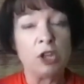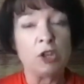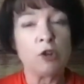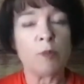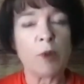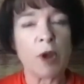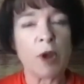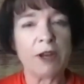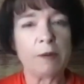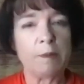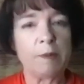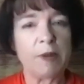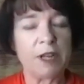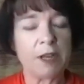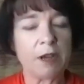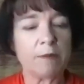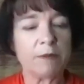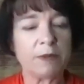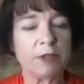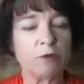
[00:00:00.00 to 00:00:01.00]
Your body
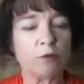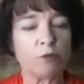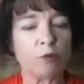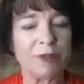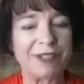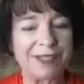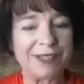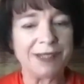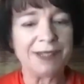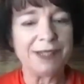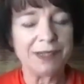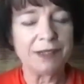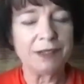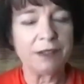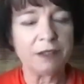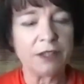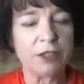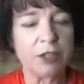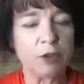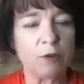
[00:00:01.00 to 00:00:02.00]
becomes
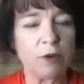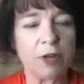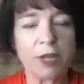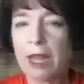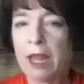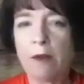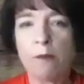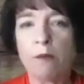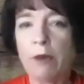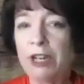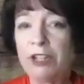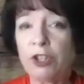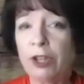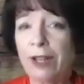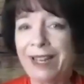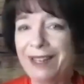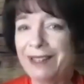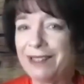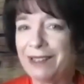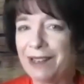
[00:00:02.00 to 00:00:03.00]
resistant to it, much
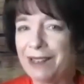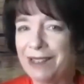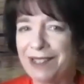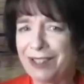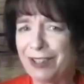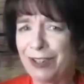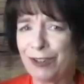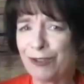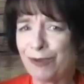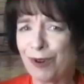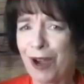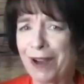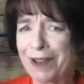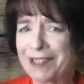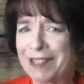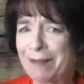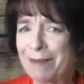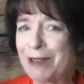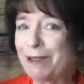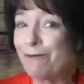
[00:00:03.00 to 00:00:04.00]
like it does to
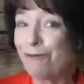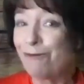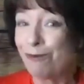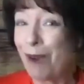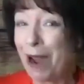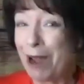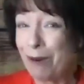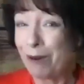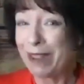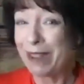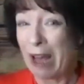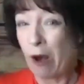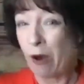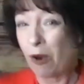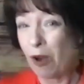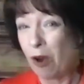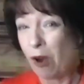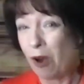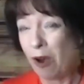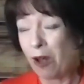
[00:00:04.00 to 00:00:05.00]
drugs. I mean, right with
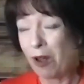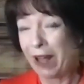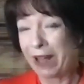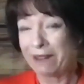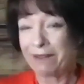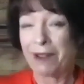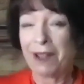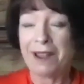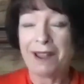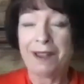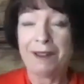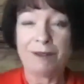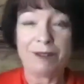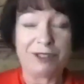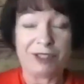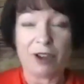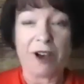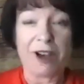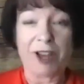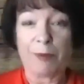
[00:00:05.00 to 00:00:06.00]
alcohol, I
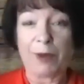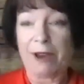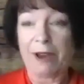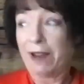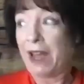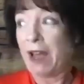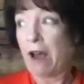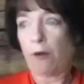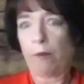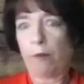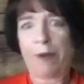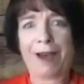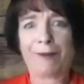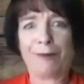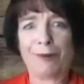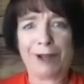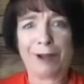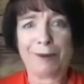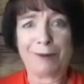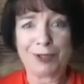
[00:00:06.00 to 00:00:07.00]
talk about how back
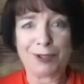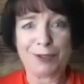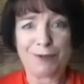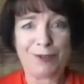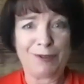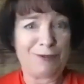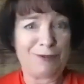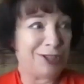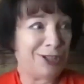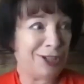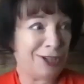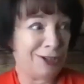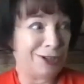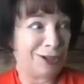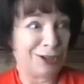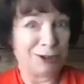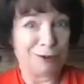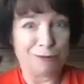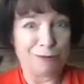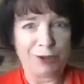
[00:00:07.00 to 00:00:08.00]
when I was 15,
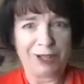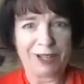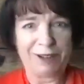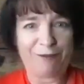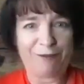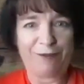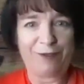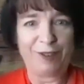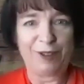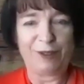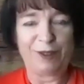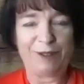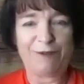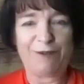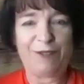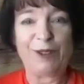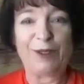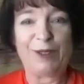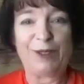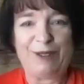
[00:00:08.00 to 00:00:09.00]
it could really feel,
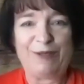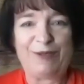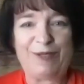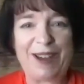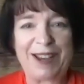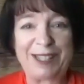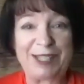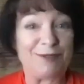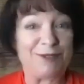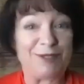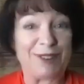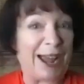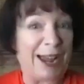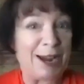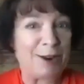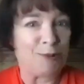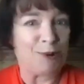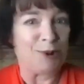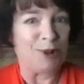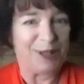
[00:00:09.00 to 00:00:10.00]
feel the effects of
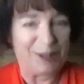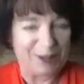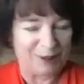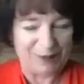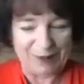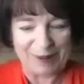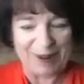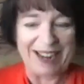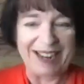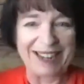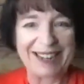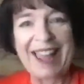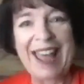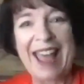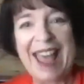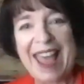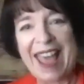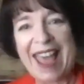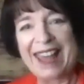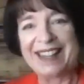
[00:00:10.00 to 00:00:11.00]
NyQuil, right?
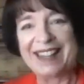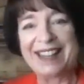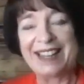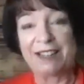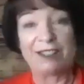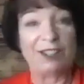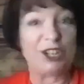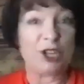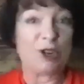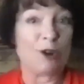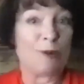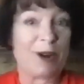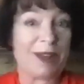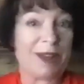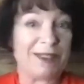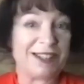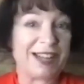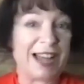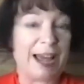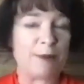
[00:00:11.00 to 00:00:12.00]
And then, you know, by
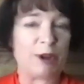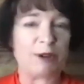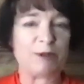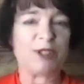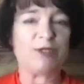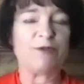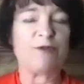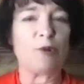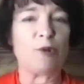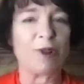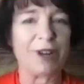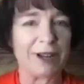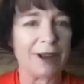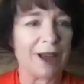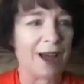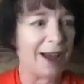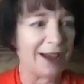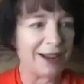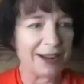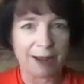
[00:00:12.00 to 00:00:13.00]
the time I was
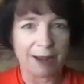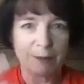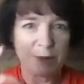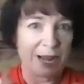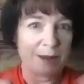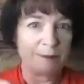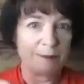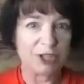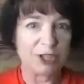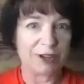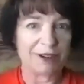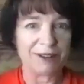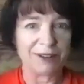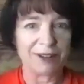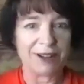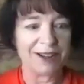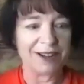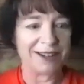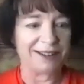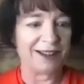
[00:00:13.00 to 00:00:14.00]
49, I mean, I'm
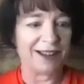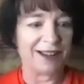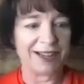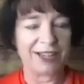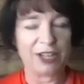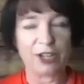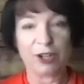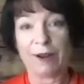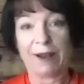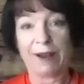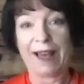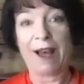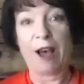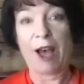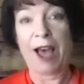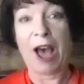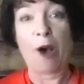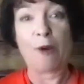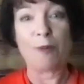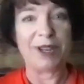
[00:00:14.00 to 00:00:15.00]
chug-a-lugging like, you know,
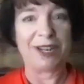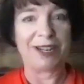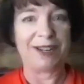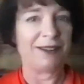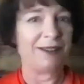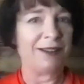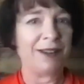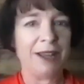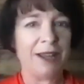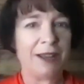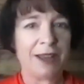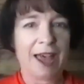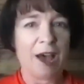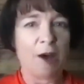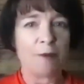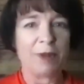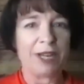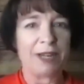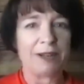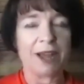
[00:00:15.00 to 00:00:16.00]
how many,
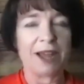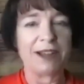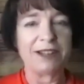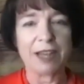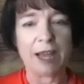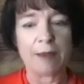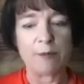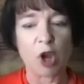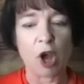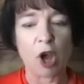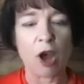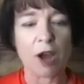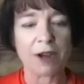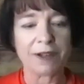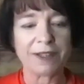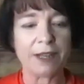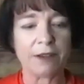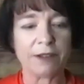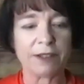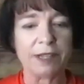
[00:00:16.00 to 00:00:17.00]
how many nighttime
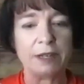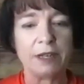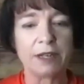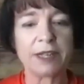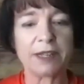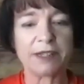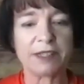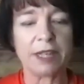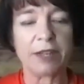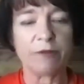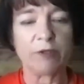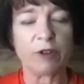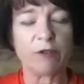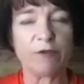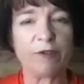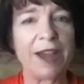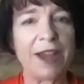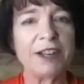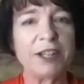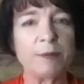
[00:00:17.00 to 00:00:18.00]
cocktails and it doesn't even
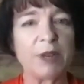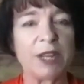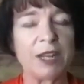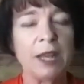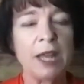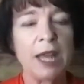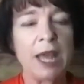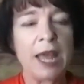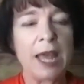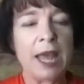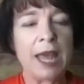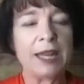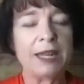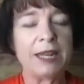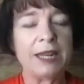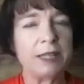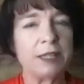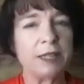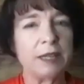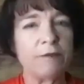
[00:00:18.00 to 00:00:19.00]
affect me. And
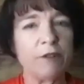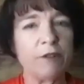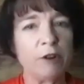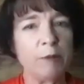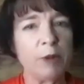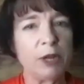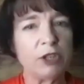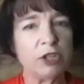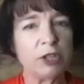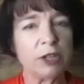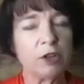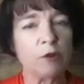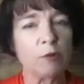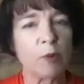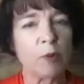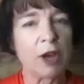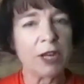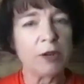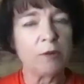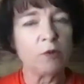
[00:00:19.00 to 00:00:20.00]
it's very much like your
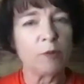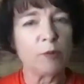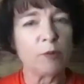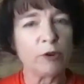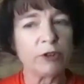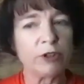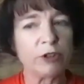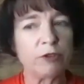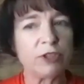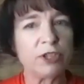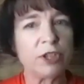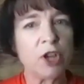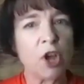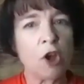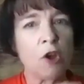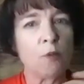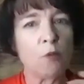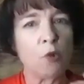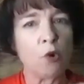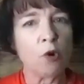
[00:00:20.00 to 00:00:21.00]
body will produce
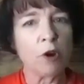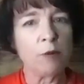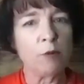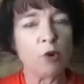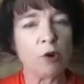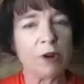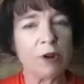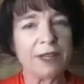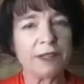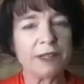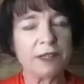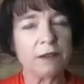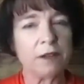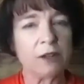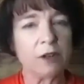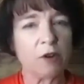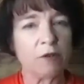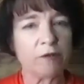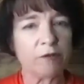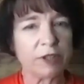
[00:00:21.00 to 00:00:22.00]
more and more
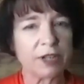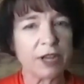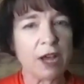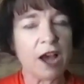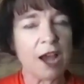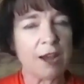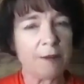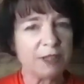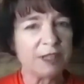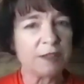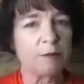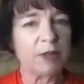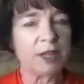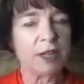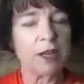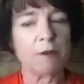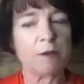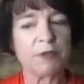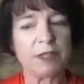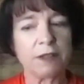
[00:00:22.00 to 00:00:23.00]
insulin over time as it
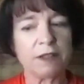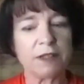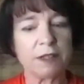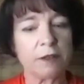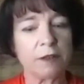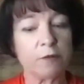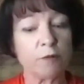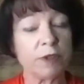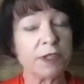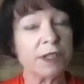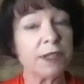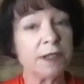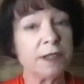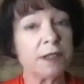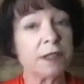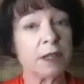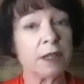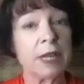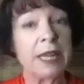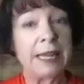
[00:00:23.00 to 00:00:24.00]
becomes insulin
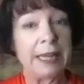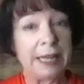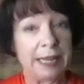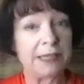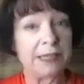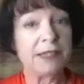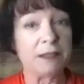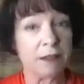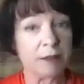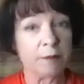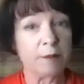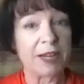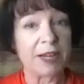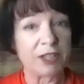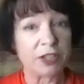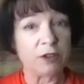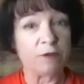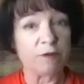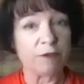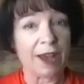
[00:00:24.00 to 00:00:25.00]
resistant. Insulin
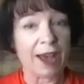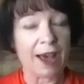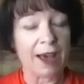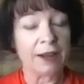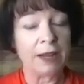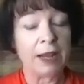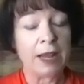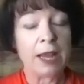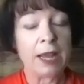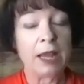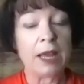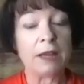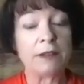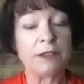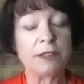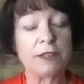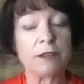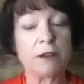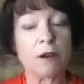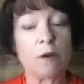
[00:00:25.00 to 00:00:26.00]
makes you fat. And
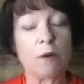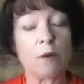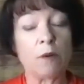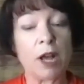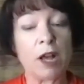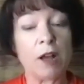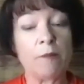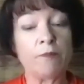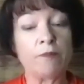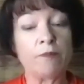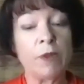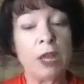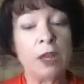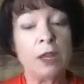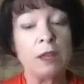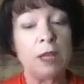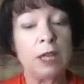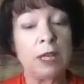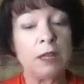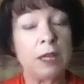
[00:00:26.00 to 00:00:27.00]
so, um,
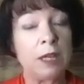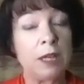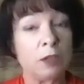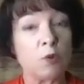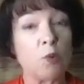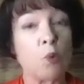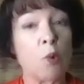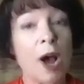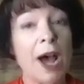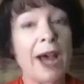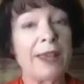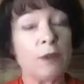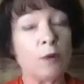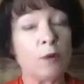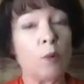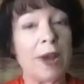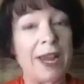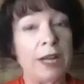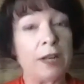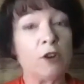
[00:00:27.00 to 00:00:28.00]
it is why the
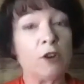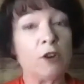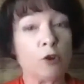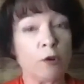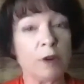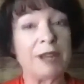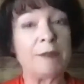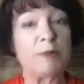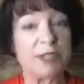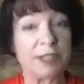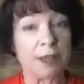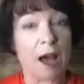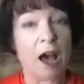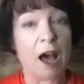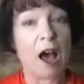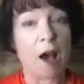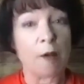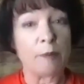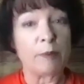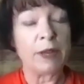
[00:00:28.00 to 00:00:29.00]
weight creeps
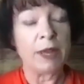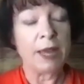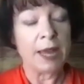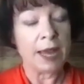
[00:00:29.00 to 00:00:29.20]
up.